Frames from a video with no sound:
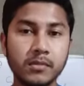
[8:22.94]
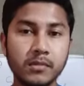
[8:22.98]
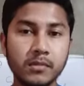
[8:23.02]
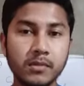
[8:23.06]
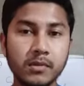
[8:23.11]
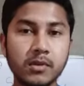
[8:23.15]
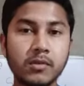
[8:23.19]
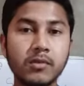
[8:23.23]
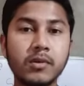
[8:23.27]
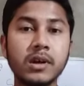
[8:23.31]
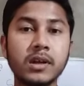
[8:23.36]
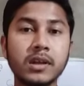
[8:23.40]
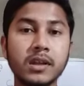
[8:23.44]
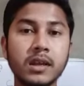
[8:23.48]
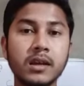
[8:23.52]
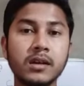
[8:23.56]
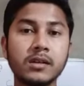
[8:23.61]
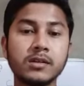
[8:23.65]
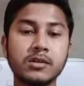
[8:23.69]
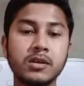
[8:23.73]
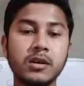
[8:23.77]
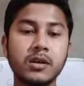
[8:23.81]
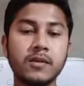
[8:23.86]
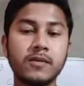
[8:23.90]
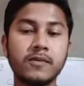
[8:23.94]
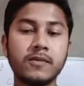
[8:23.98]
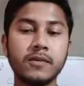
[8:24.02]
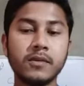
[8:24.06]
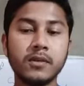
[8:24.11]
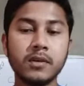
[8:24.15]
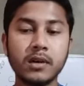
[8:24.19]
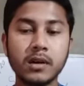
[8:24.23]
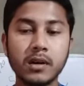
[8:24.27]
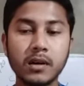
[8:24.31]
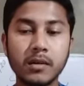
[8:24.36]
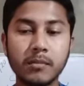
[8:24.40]
weakness of
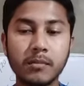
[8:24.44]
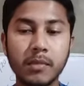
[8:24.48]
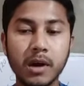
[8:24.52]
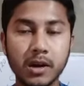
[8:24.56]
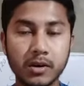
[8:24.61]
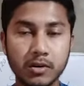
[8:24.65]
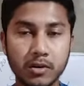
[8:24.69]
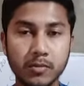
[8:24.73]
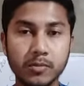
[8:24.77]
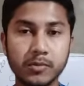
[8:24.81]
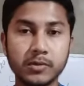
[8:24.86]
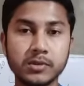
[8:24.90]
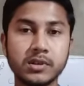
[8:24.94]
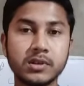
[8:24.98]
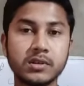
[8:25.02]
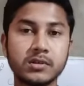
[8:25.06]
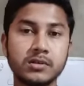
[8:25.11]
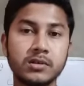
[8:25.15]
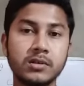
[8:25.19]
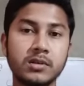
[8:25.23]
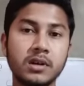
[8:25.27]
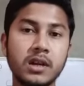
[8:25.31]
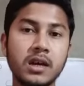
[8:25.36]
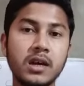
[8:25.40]
microprocessor.